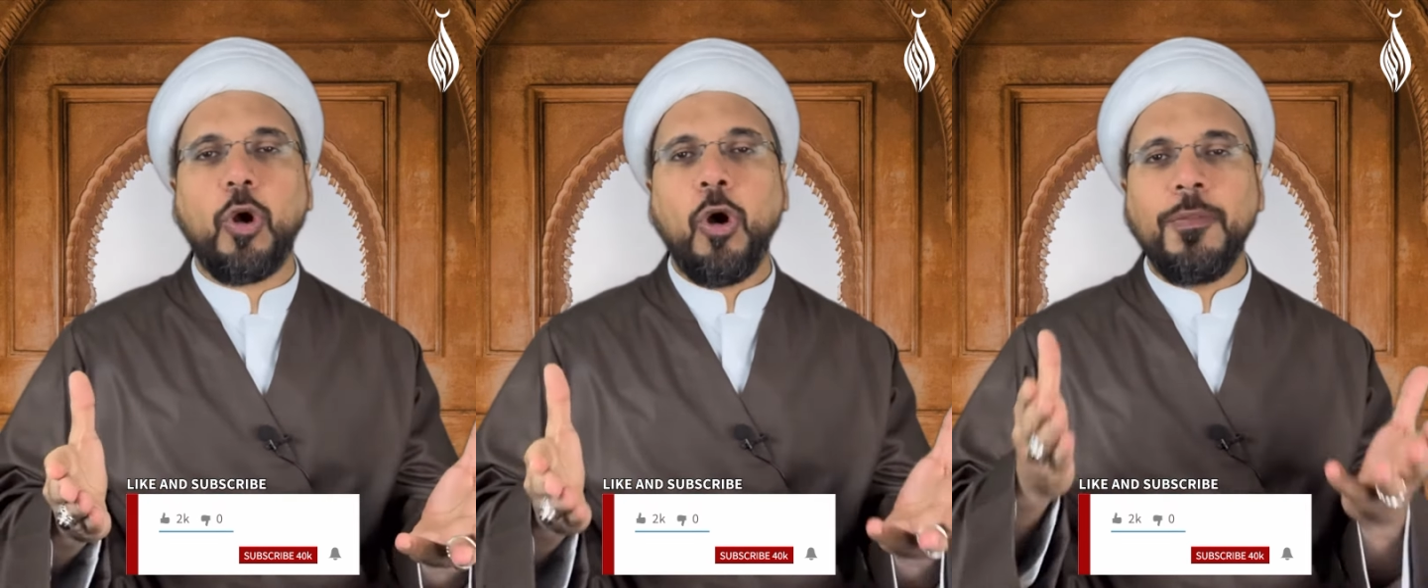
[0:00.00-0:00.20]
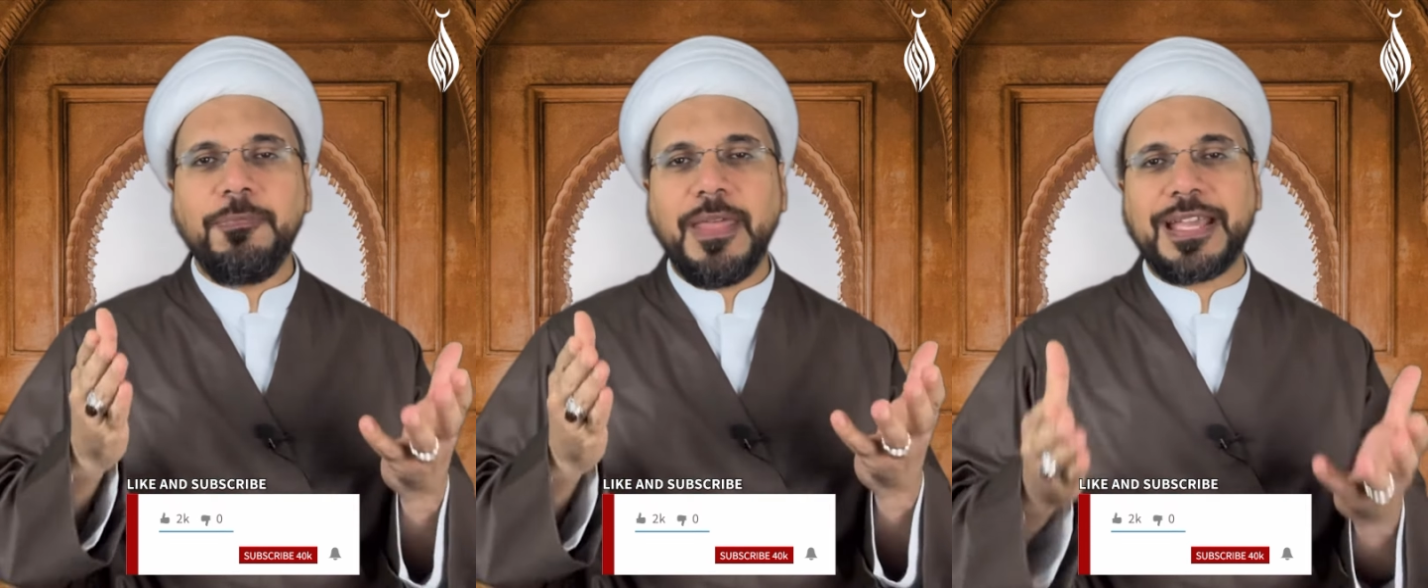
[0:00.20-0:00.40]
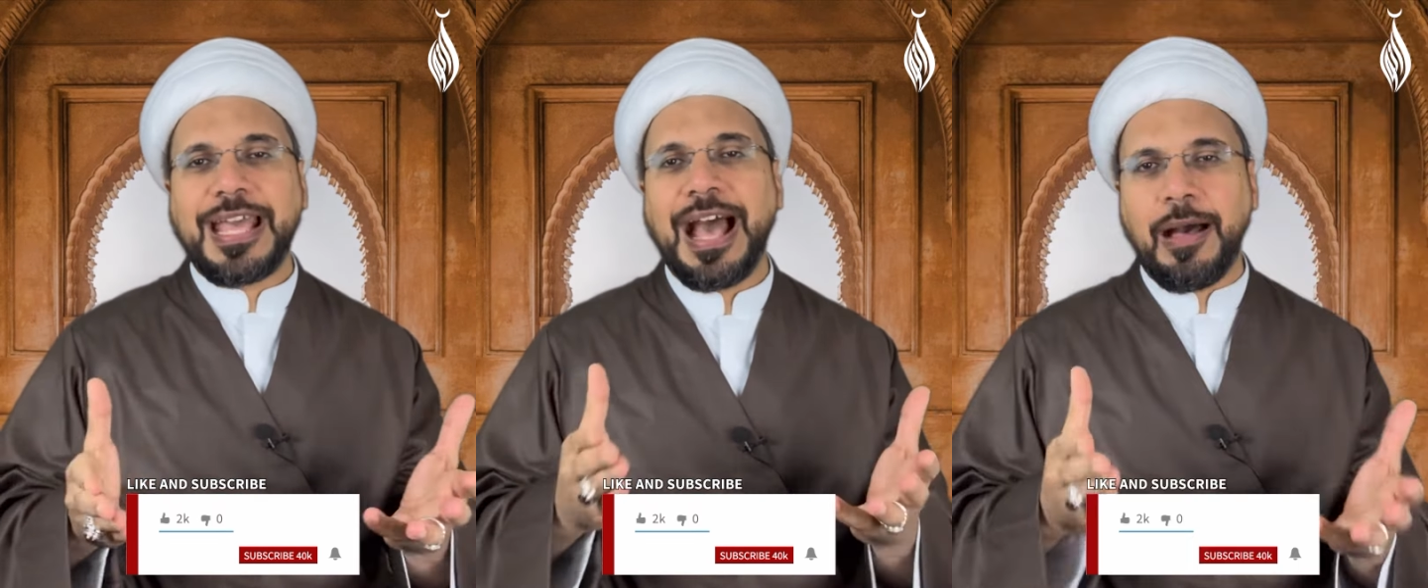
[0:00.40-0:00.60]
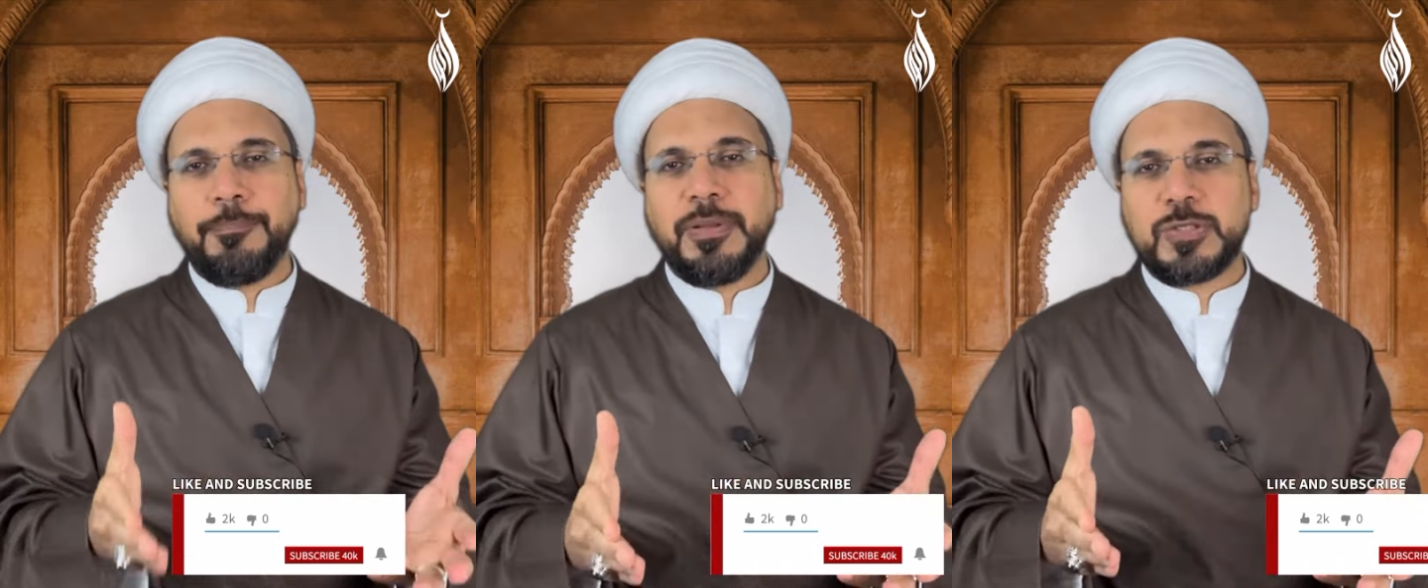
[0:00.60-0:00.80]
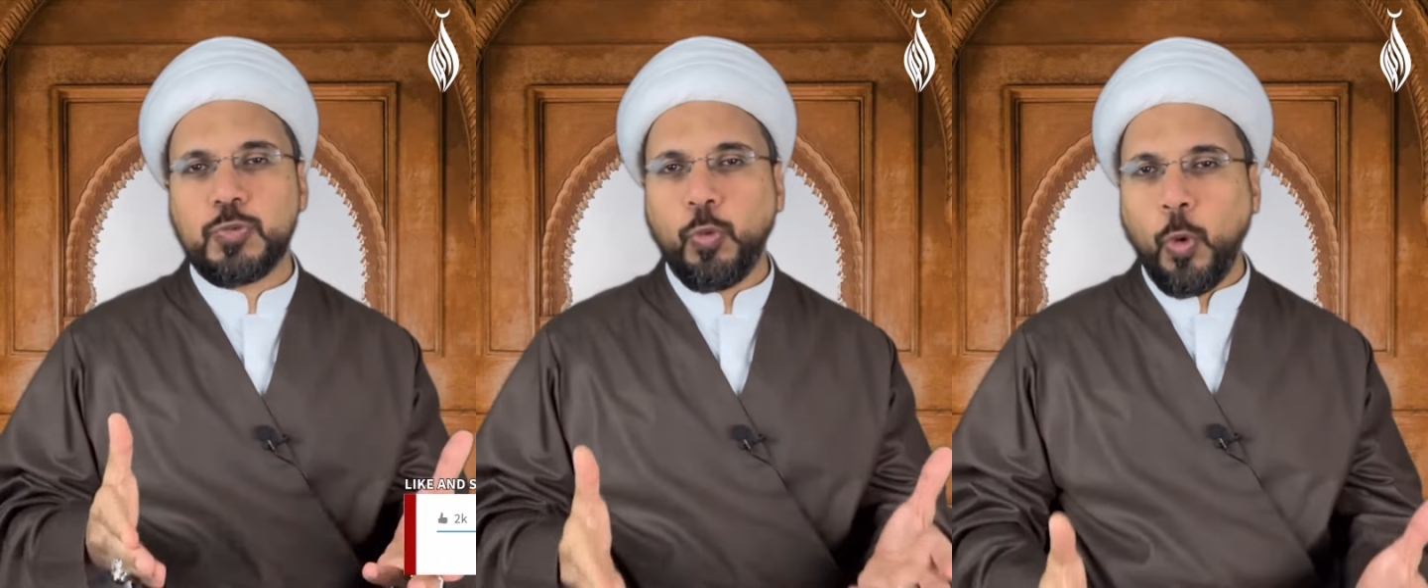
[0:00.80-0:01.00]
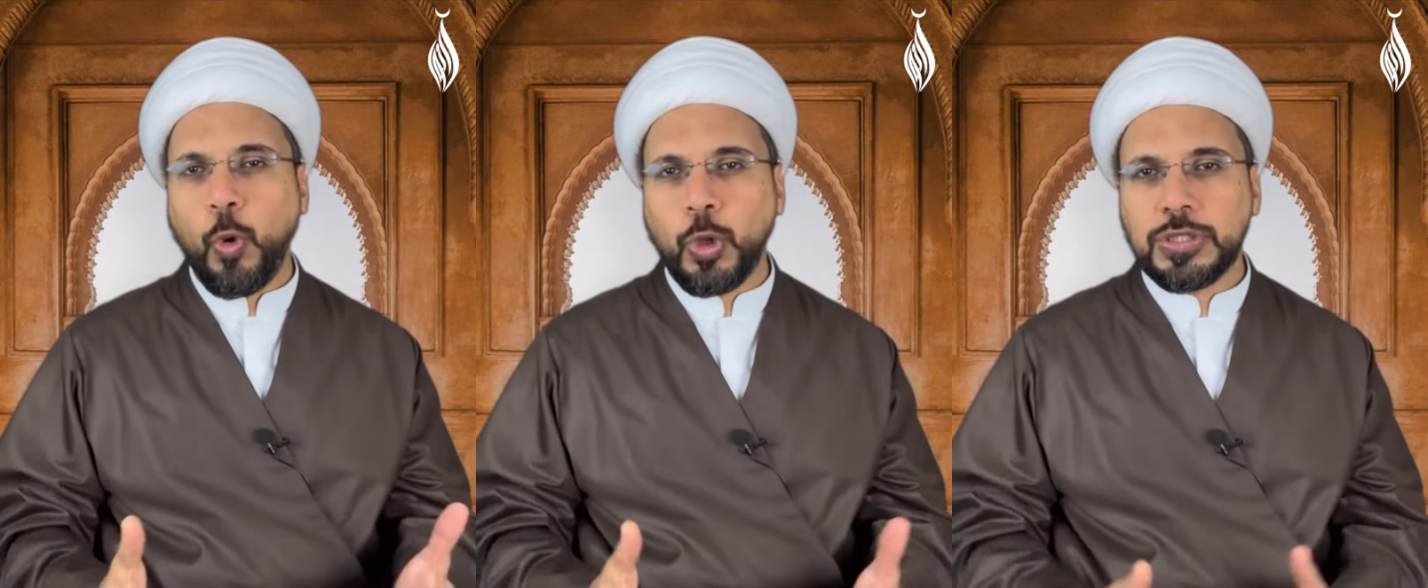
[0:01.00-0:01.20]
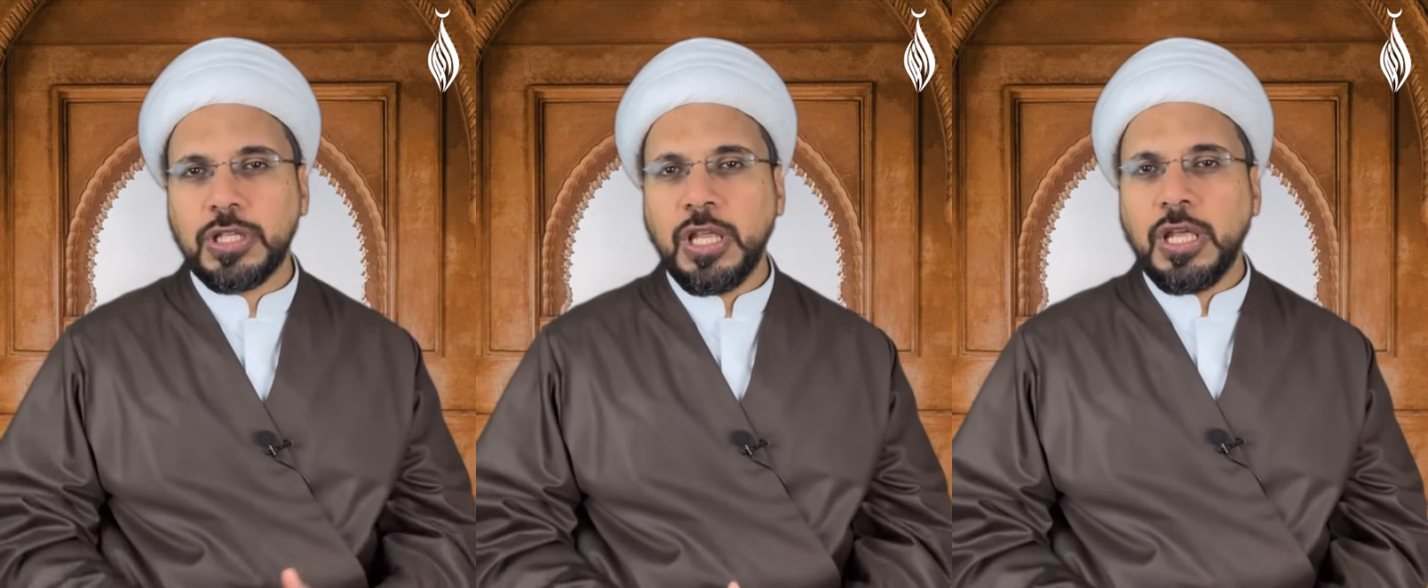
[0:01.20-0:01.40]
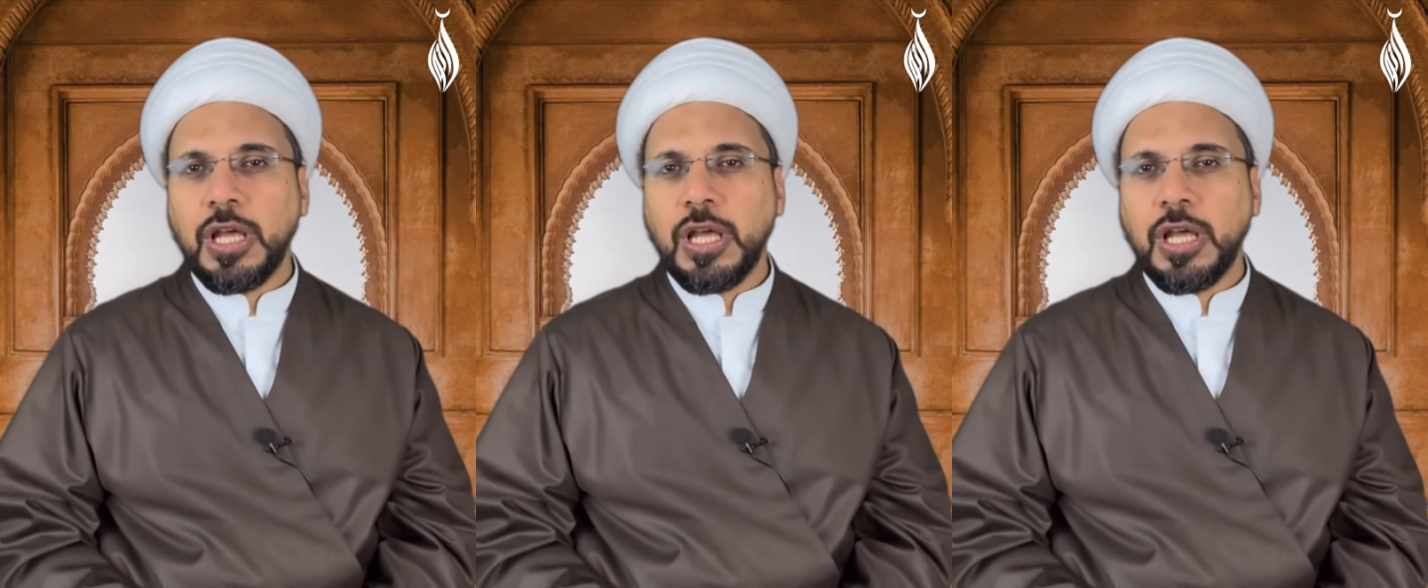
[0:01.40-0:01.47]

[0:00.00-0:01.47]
on the Kaaba's wall,